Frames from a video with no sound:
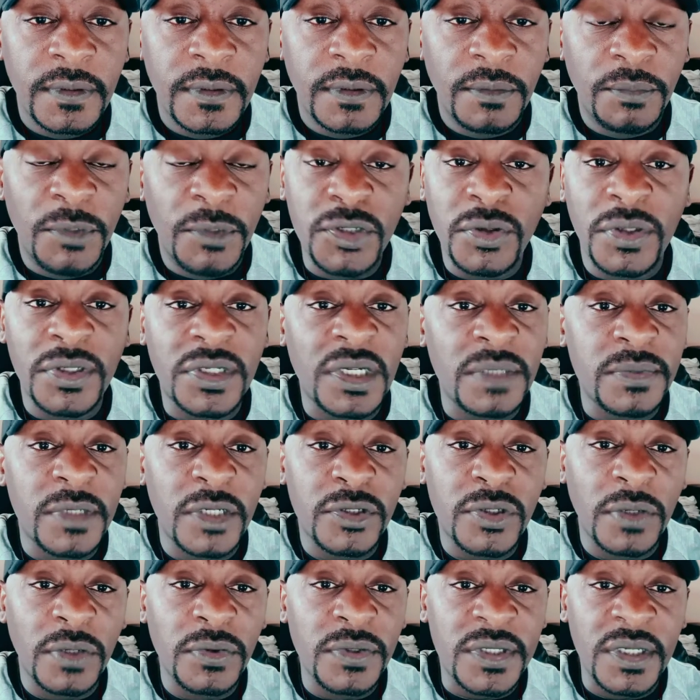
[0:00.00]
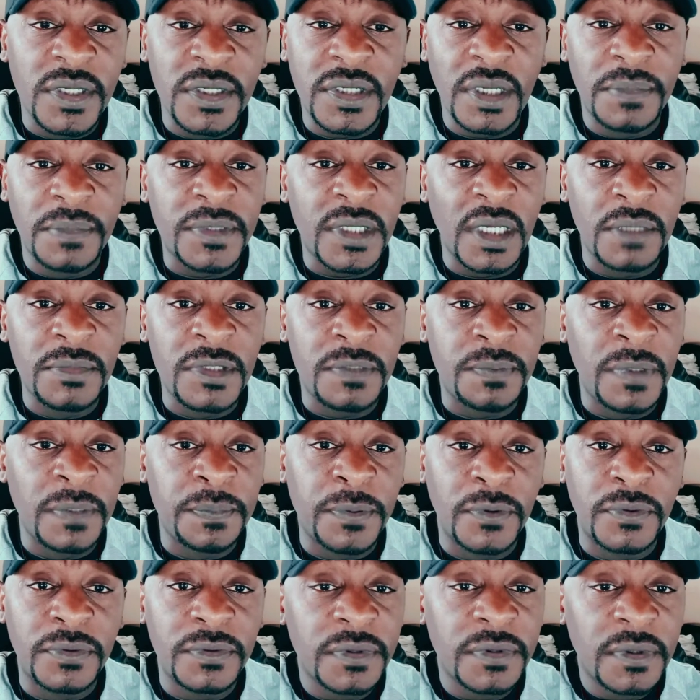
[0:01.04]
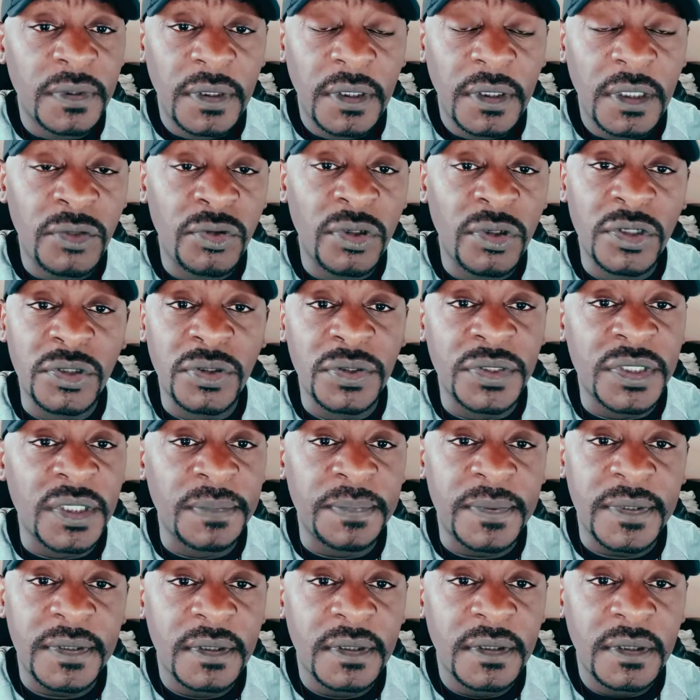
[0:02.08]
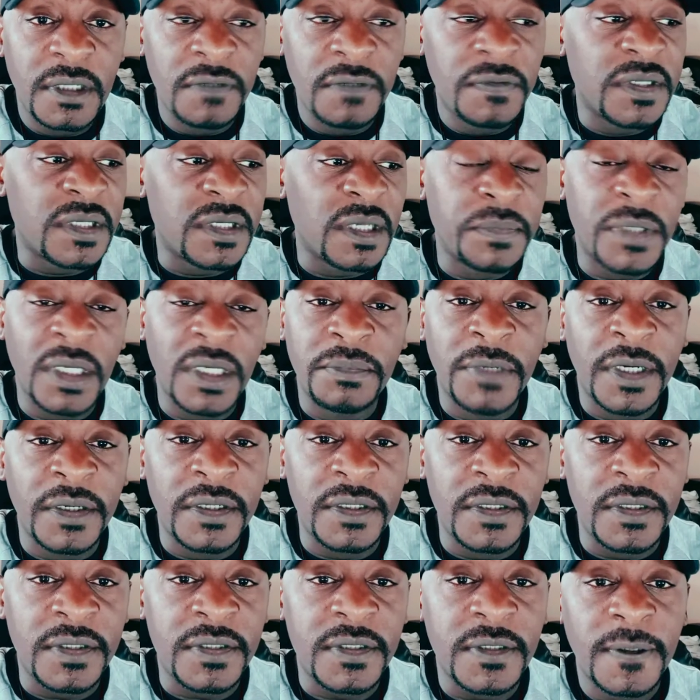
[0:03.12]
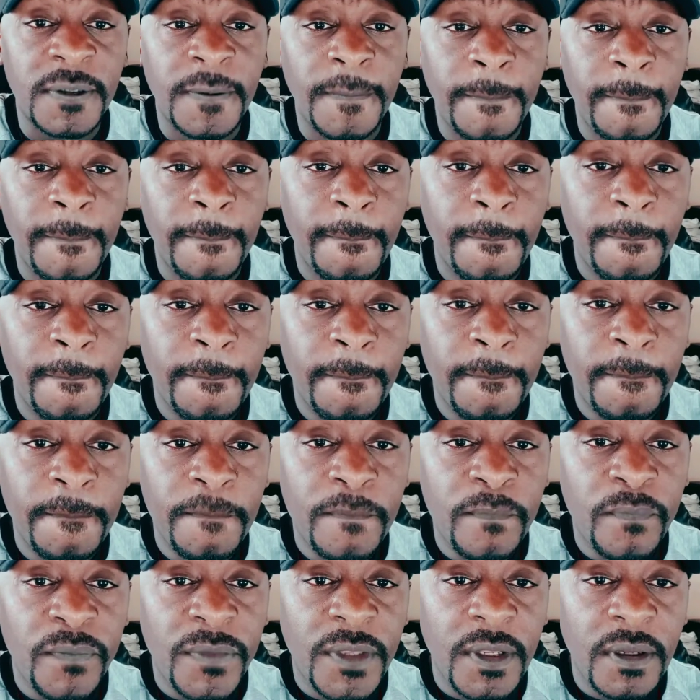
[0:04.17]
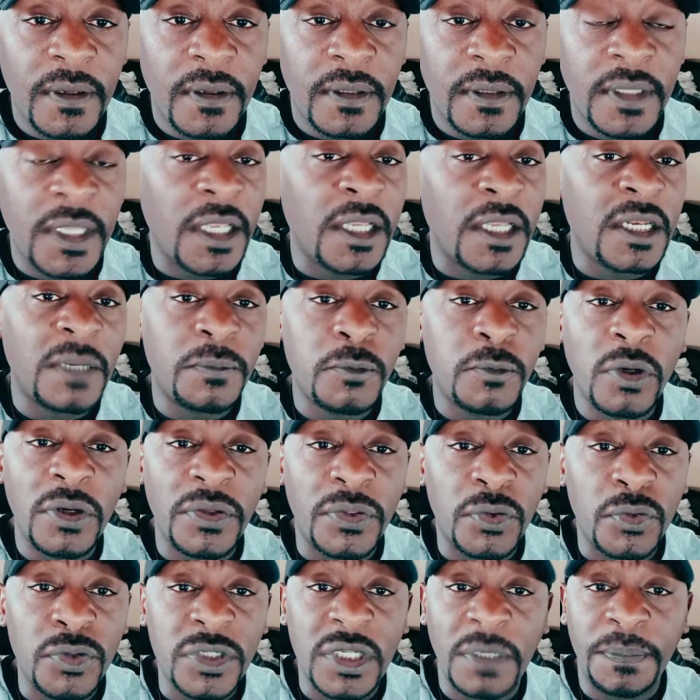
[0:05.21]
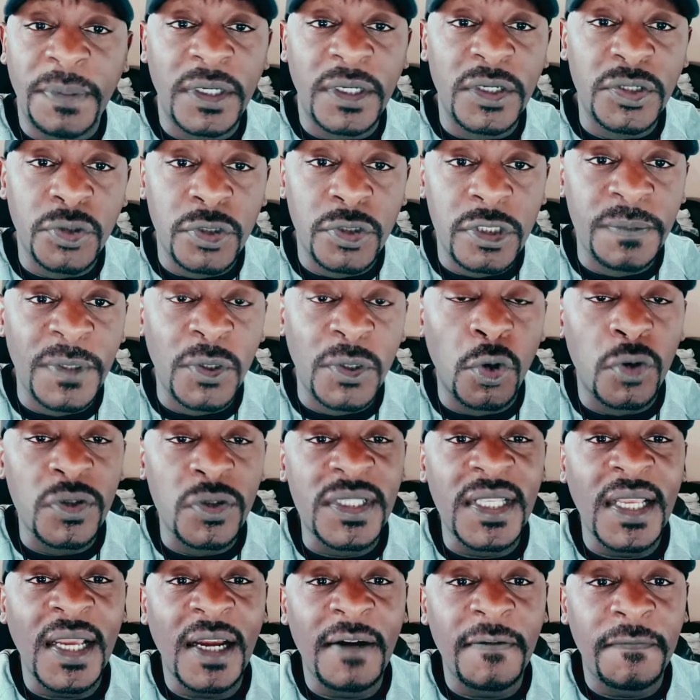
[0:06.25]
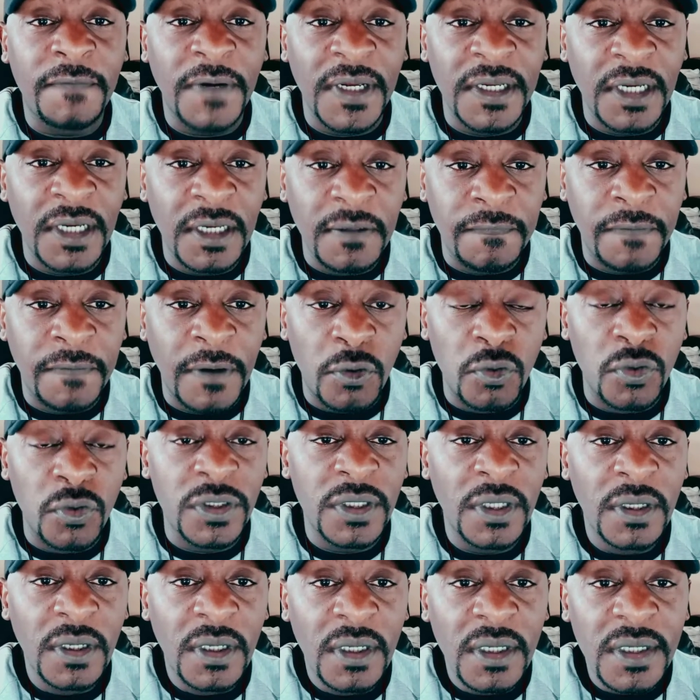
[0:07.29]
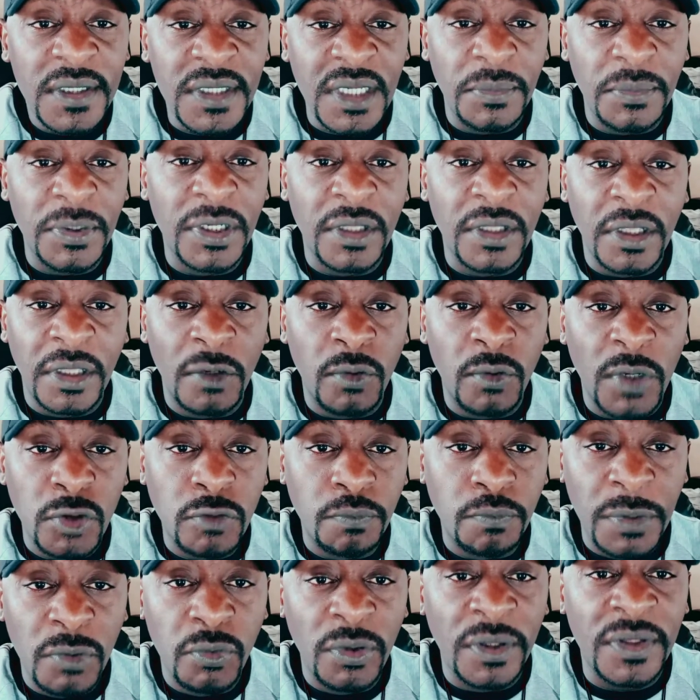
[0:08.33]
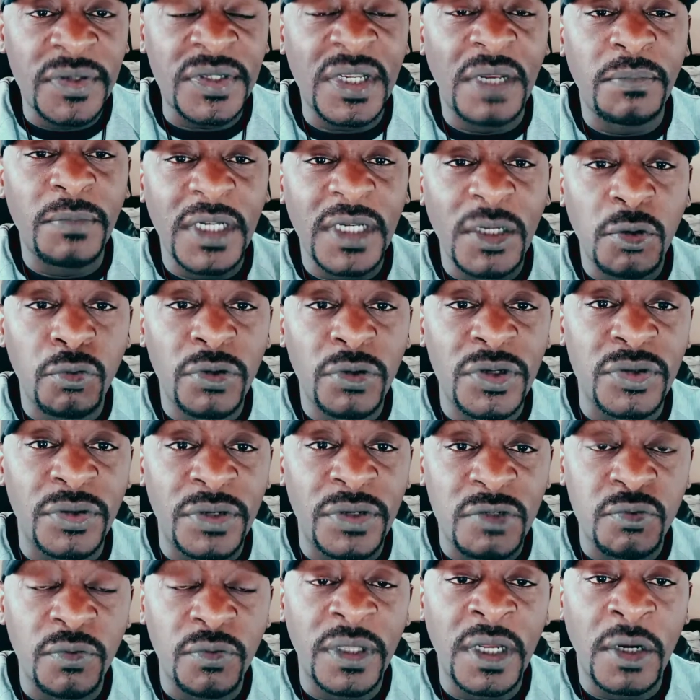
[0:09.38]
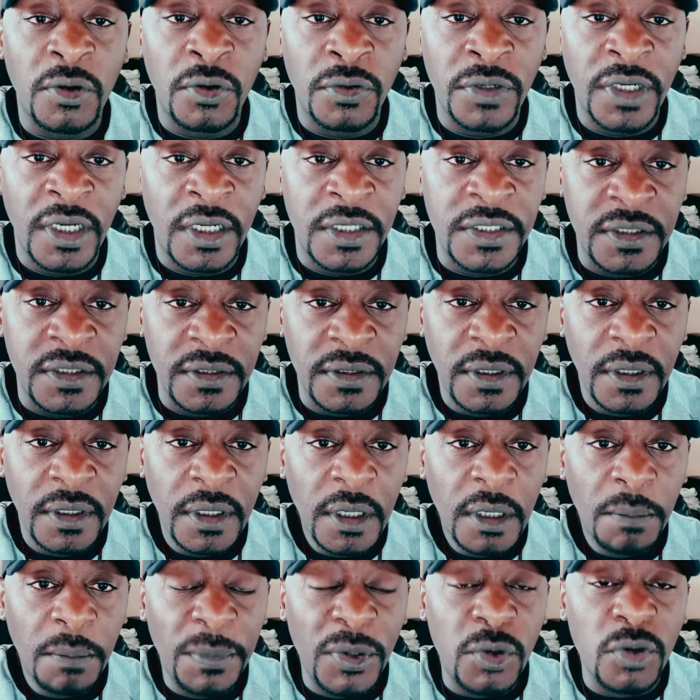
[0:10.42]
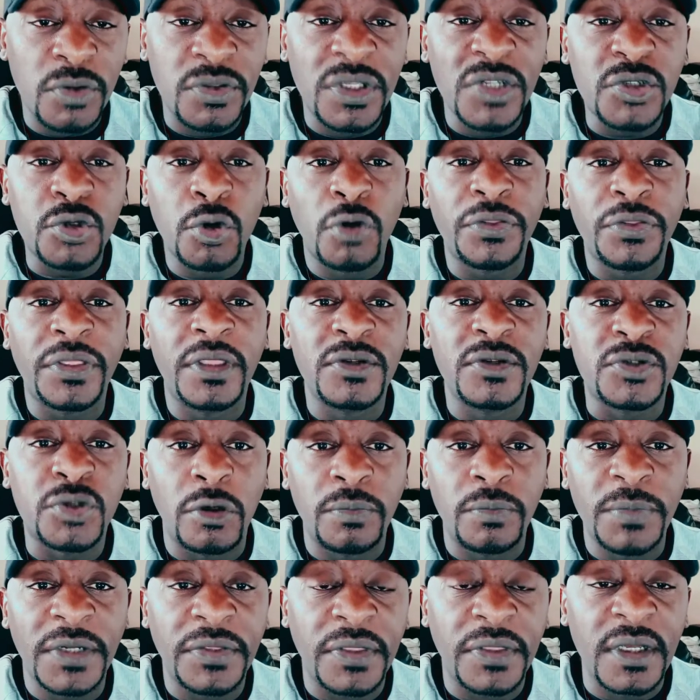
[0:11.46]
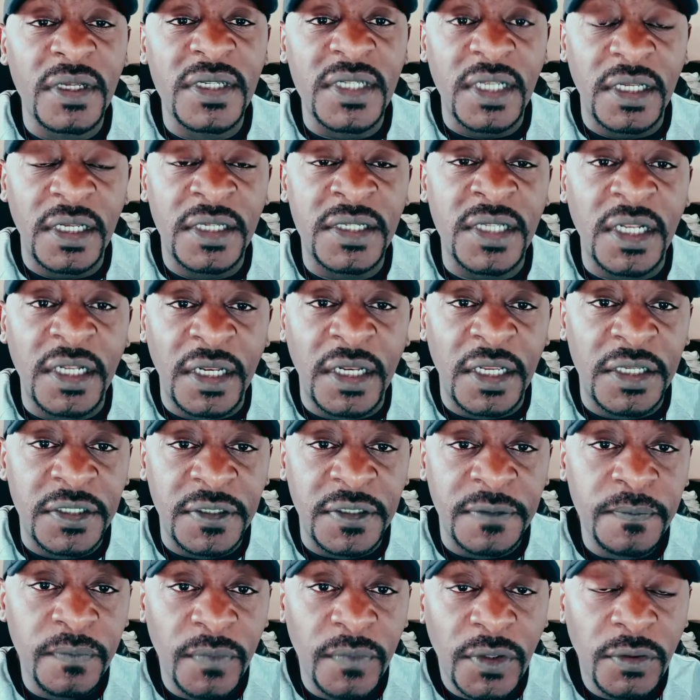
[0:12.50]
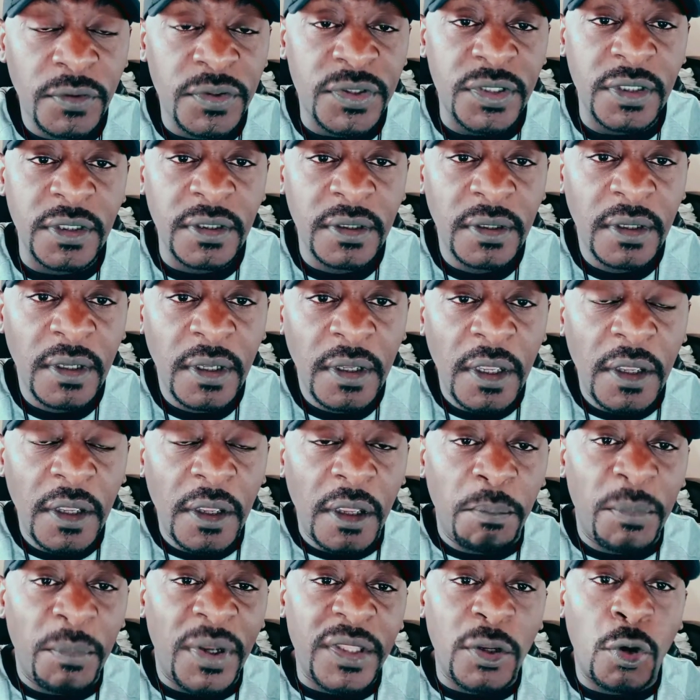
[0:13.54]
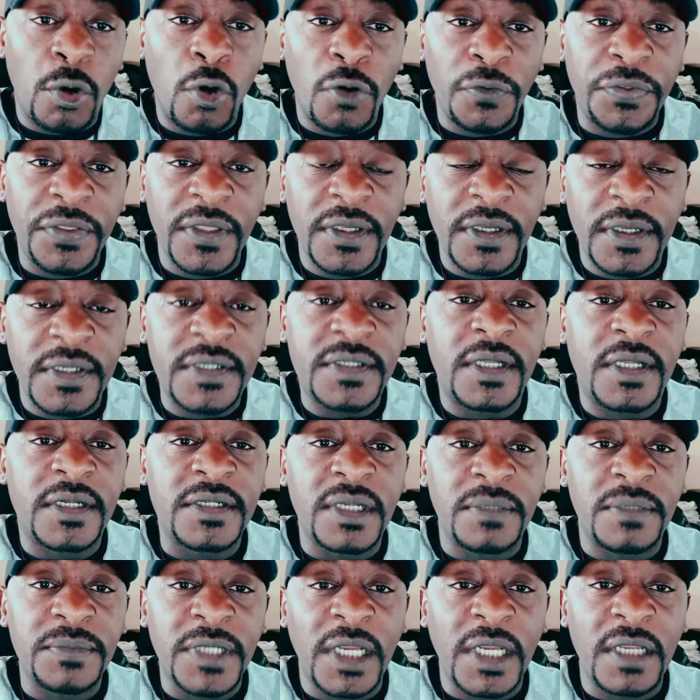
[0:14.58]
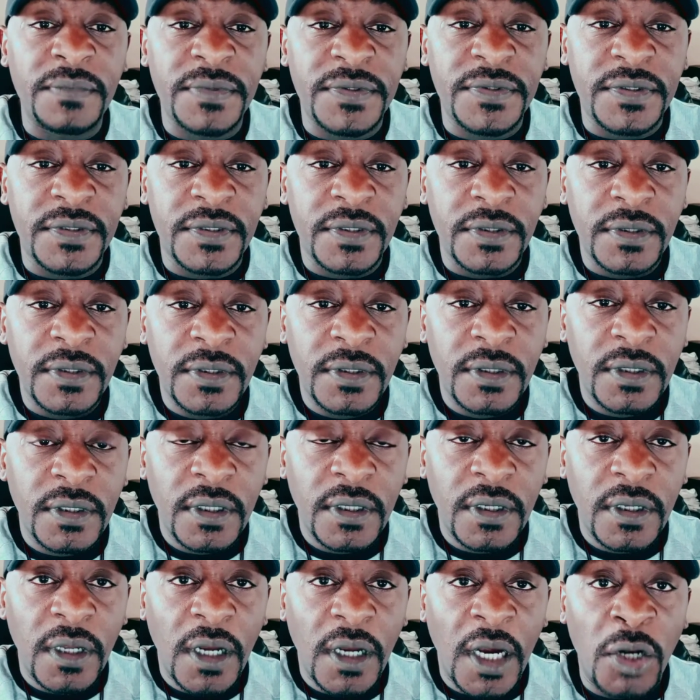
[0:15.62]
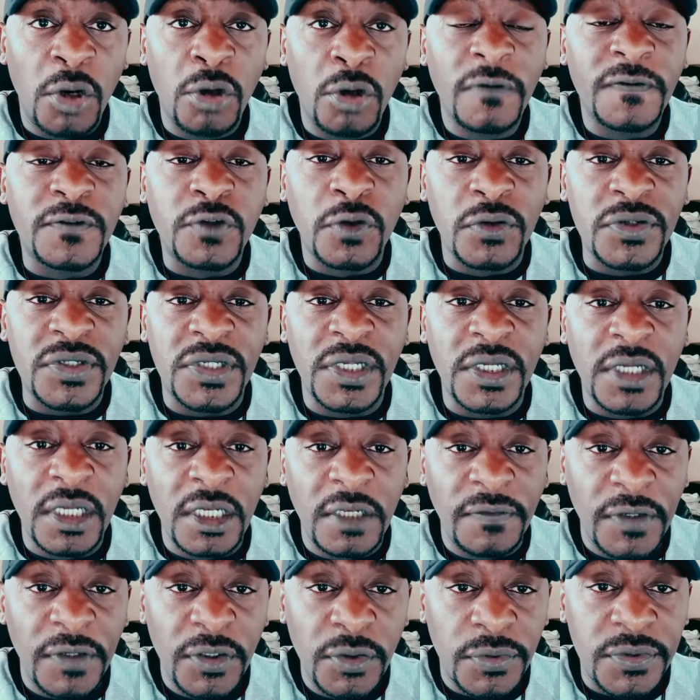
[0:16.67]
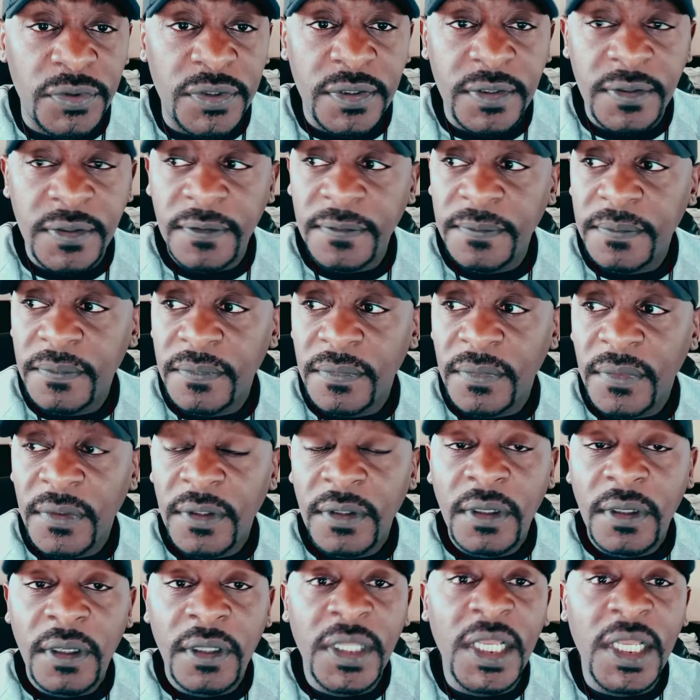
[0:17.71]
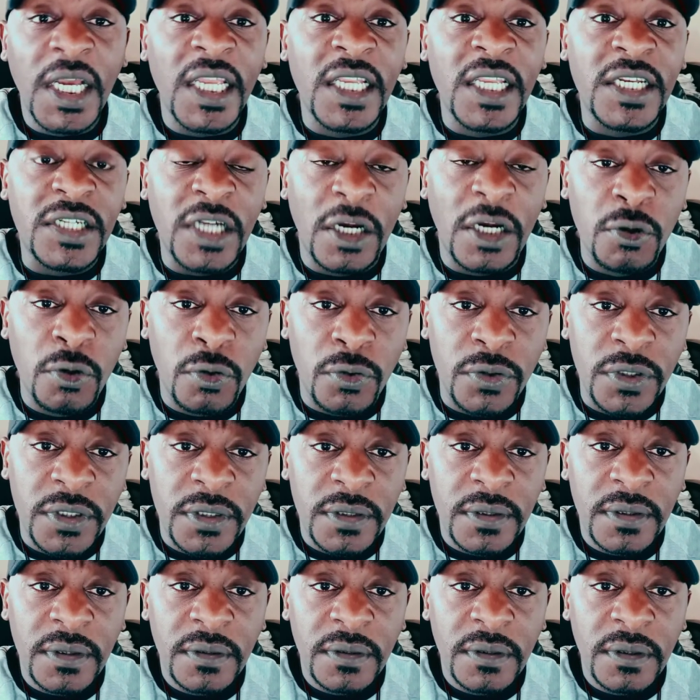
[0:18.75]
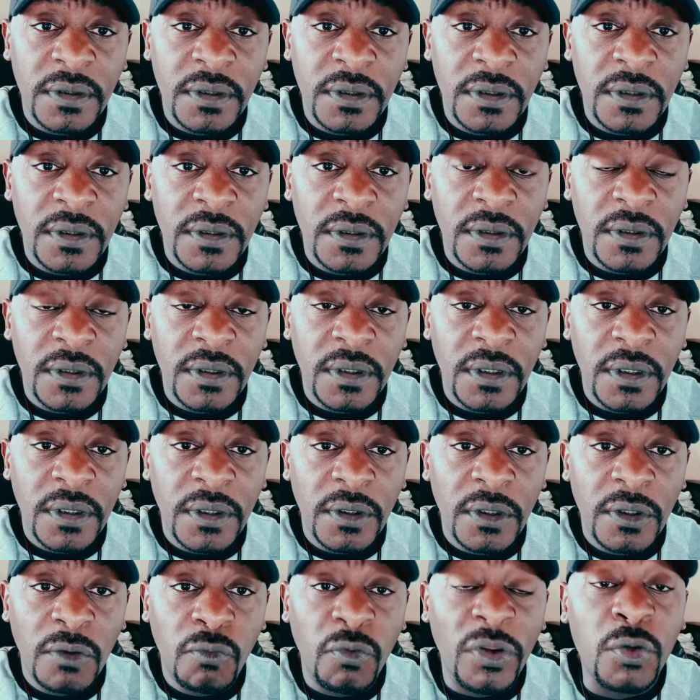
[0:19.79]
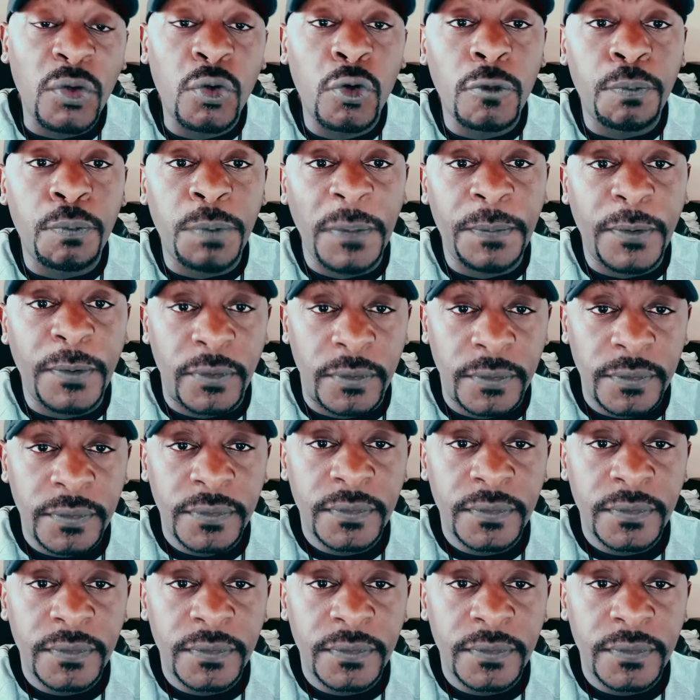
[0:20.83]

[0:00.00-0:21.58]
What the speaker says: Most of the times, that's why you see sometimes people in relationships, even sometimes marriages, they end up going through separations because they have finally found somebody that they want to be with, somebody who resonates with their own energy. Because this whole thing, soulmate thing, is an energy, you see? But the whole thing is that sometimes a lot of toxic individuals, they are entangled with good people.